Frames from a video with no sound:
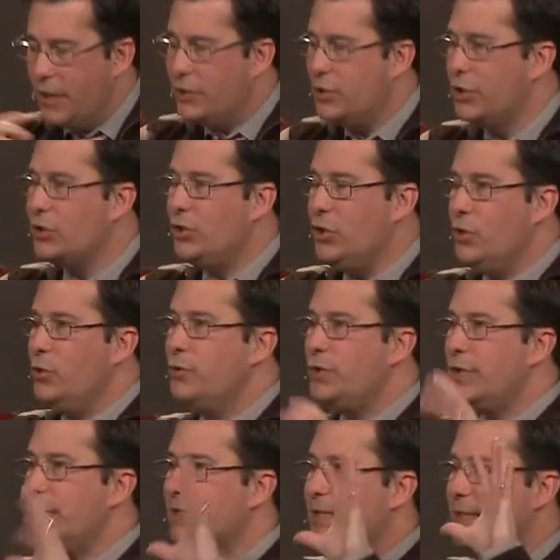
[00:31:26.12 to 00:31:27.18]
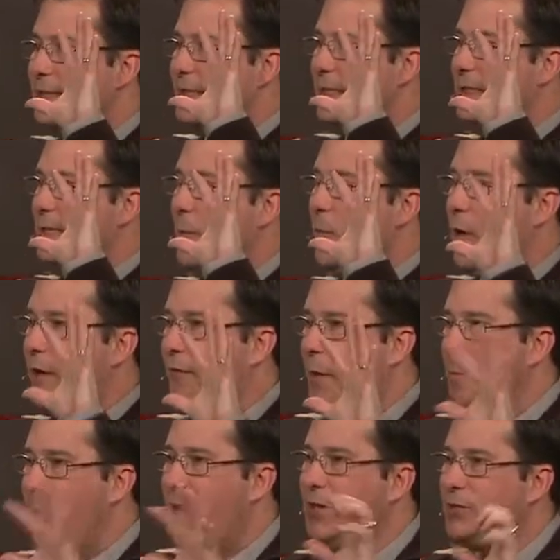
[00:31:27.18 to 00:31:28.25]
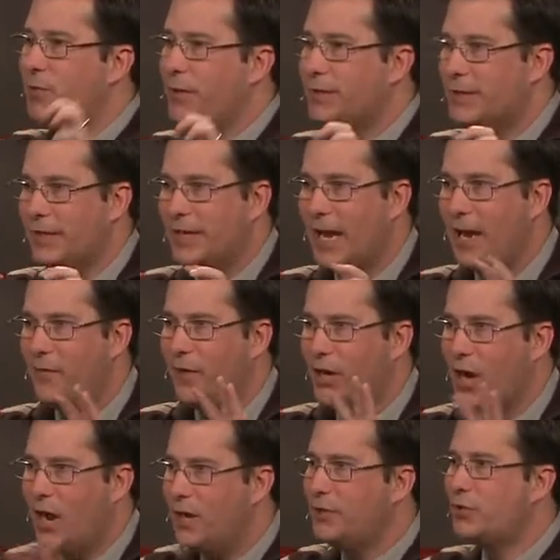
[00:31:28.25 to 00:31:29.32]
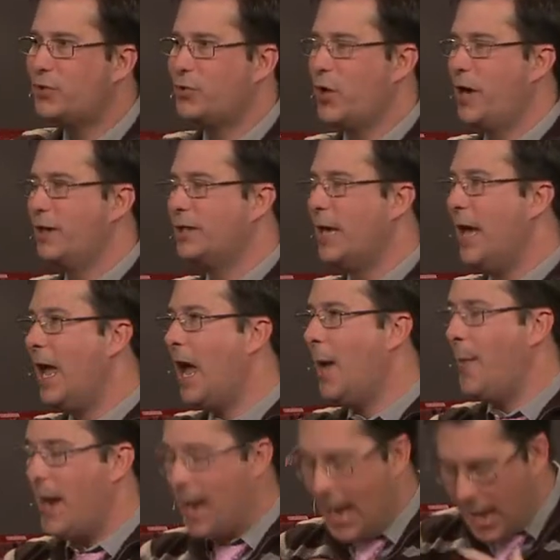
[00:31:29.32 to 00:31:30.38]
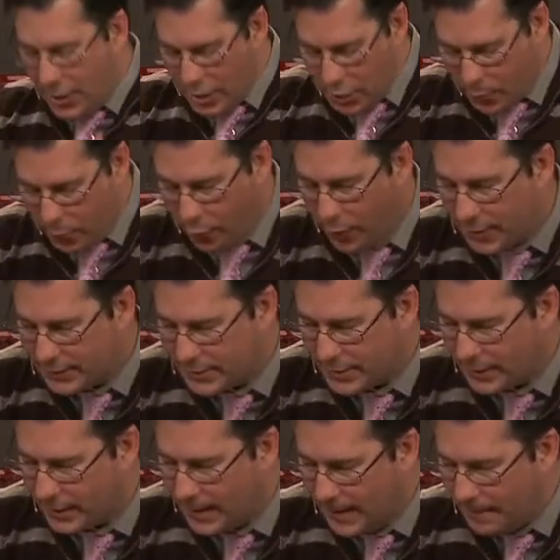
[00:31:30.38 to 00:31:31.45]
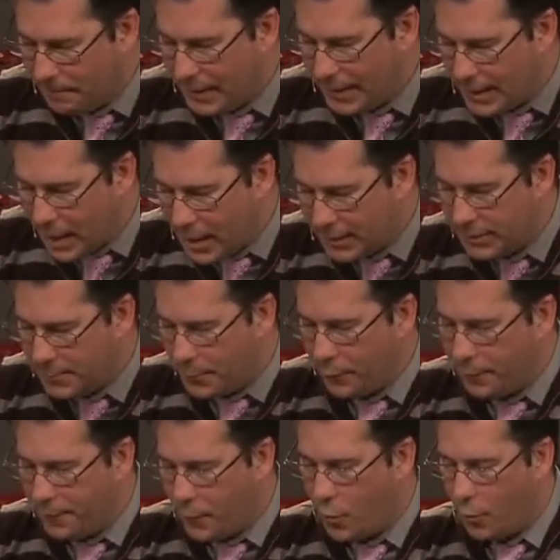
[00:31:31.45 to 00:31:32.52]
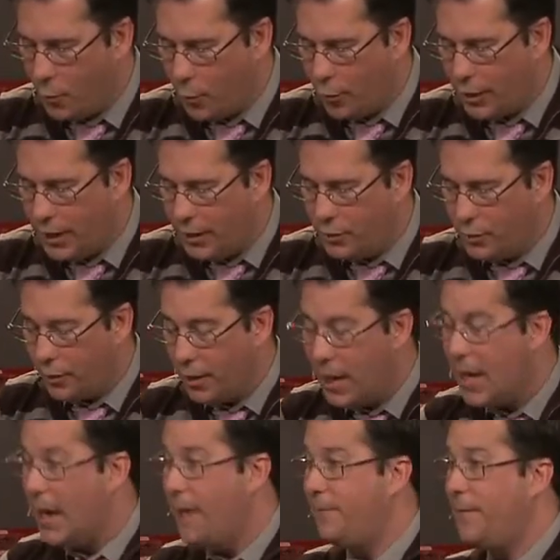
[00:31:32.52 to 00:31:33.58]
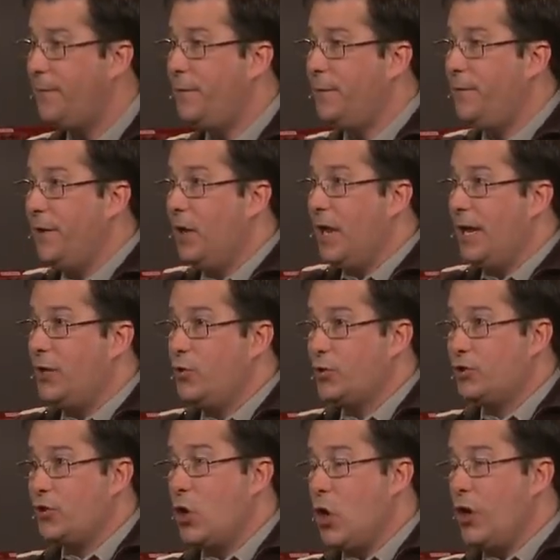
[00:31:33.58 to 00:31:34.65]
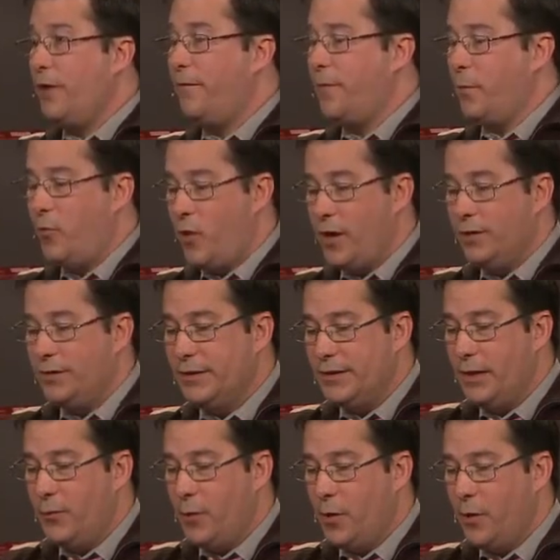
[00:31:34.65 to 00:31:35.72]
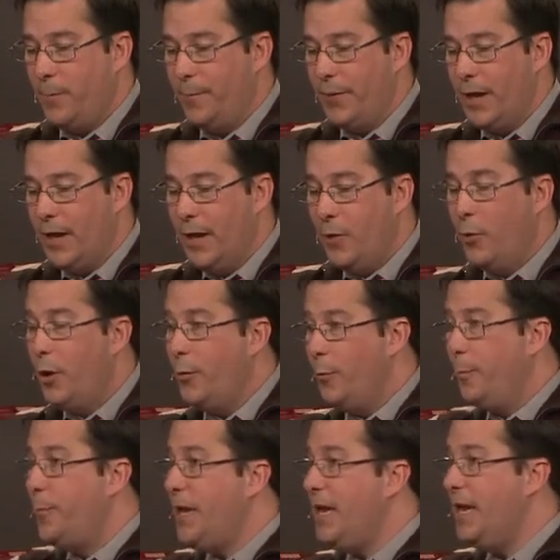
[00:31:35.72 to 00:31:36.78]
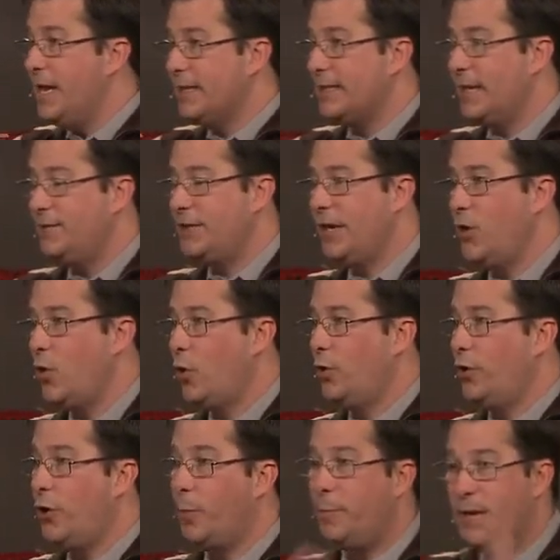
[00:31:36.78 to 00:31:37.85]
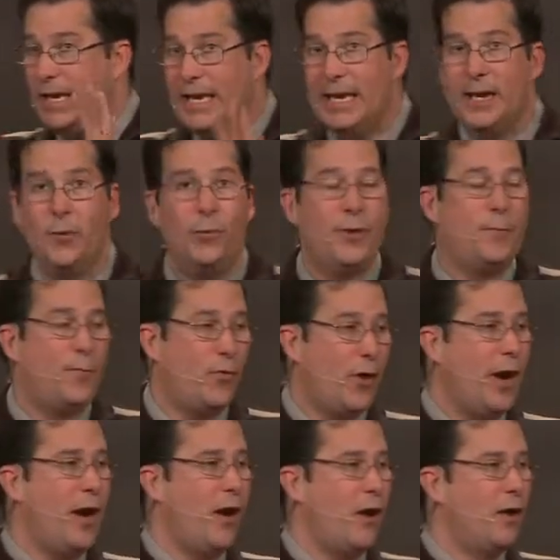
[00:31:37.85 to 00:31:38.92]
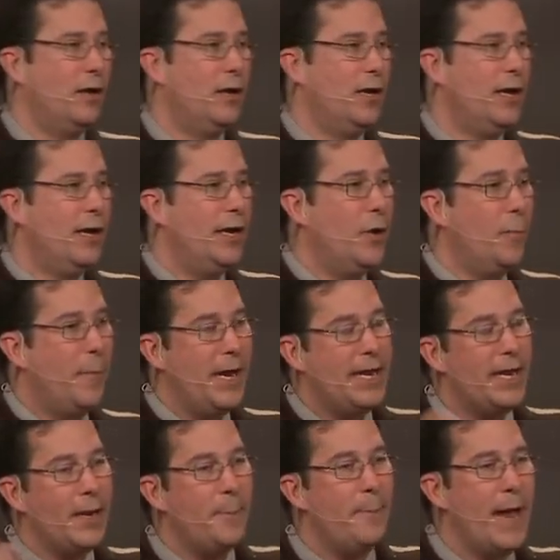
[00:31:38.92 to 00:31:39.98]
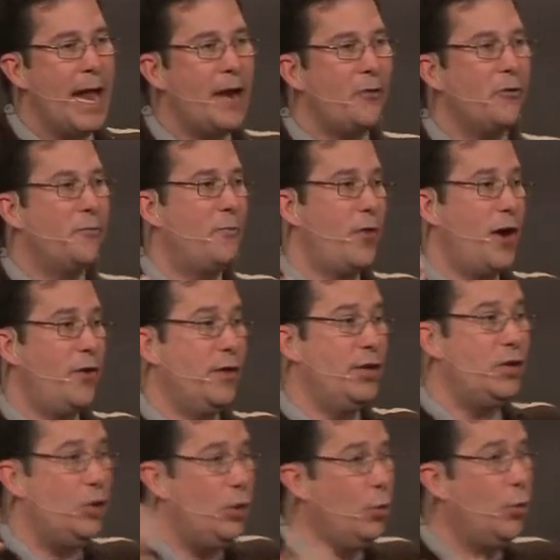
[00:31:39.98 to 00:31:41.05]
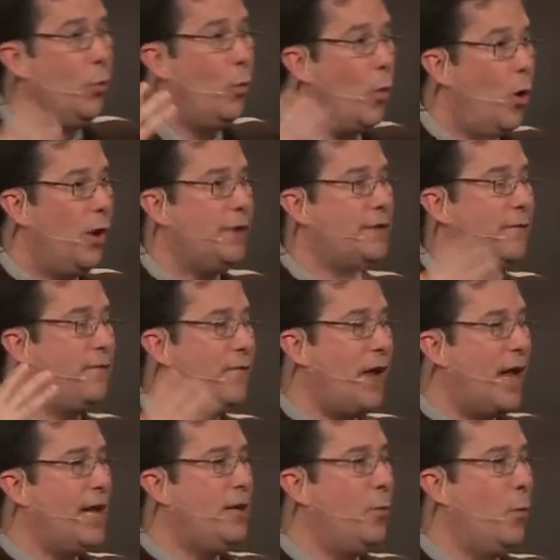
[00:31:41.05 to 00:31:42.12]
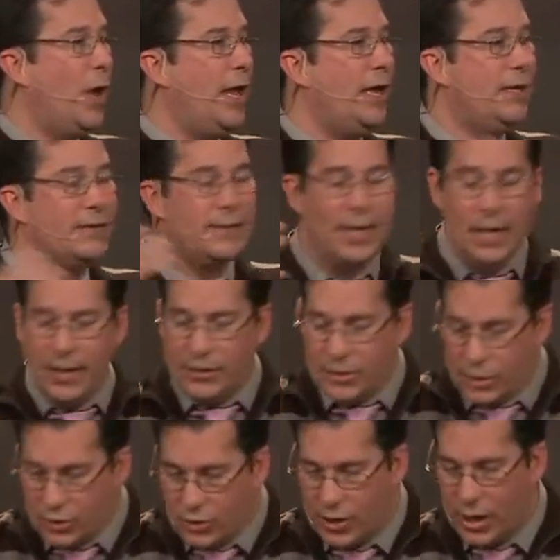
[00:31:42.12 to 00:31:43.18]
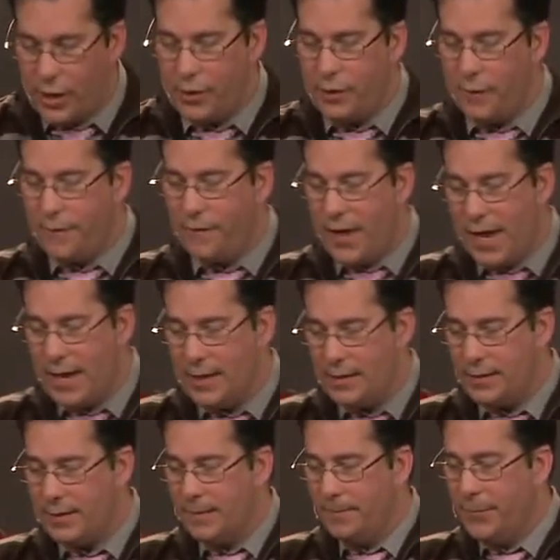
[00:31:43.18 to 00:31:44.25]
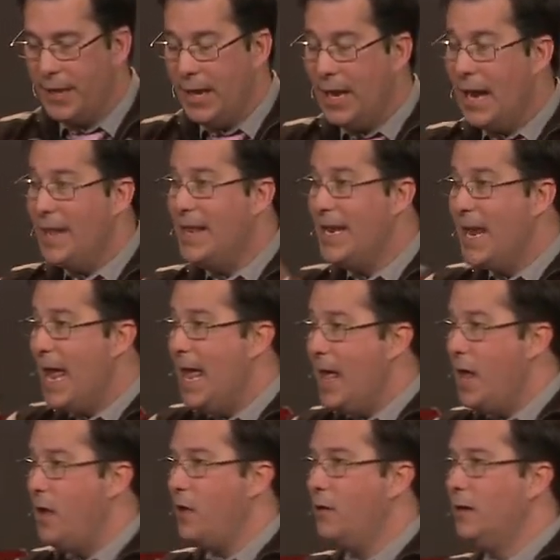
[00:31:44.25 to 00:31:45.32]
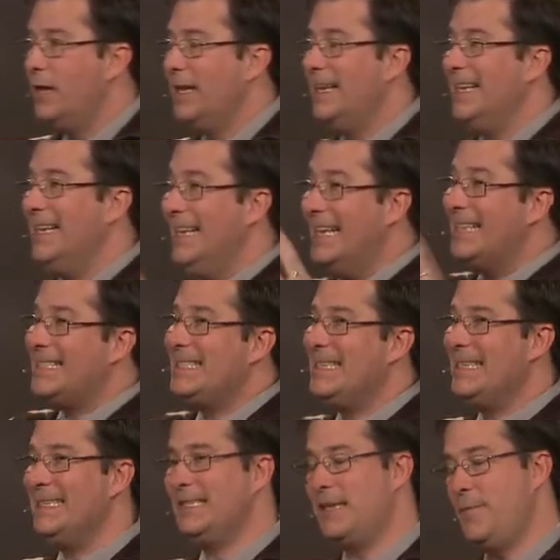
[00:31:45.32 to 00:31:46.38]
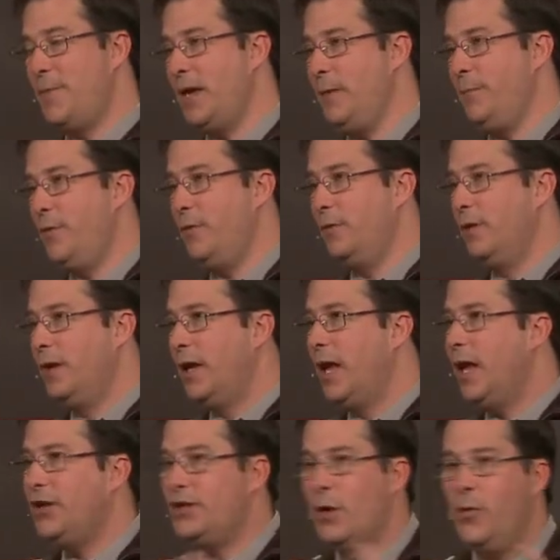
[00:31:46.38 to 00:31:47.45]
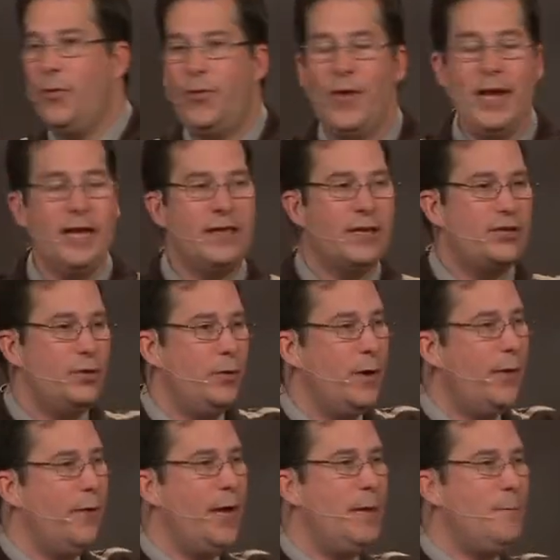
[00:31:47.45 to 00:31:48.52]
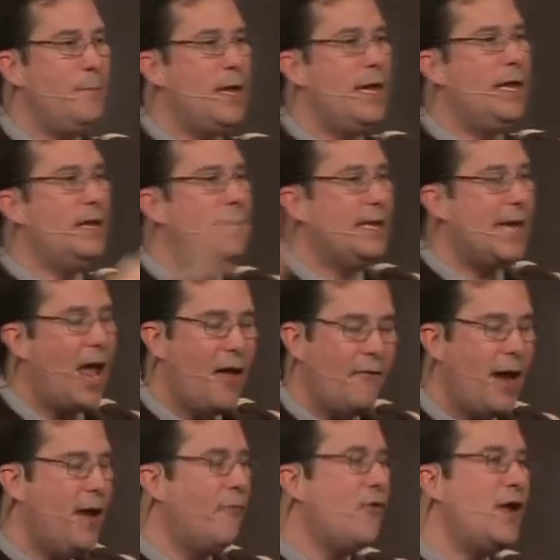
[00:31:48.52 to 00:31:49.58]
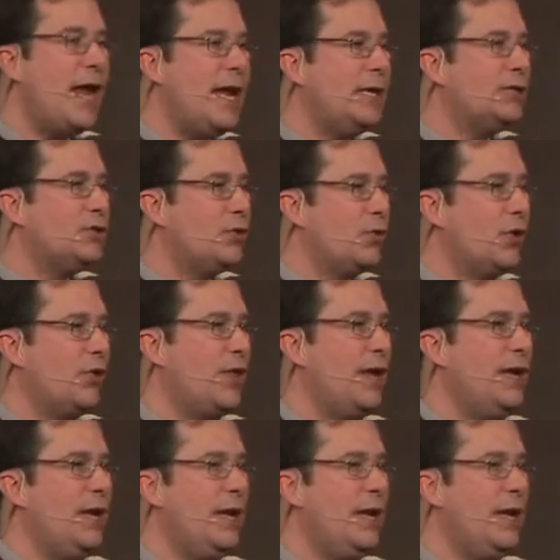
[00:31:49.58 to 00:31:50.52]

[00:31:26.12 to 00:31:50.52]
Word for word: Just use this as somewhat of a matrix and kind of a construct about how do you press the, the gospel forward in your life if you feel like you're starting from ground zero. Well, B, as I've said earlier, begin with prayer. You know, make it a matter of prayer that you want to find ways to share your faith. And then L, listen to people. Uh, don't think that you uh, immediately have every answer that they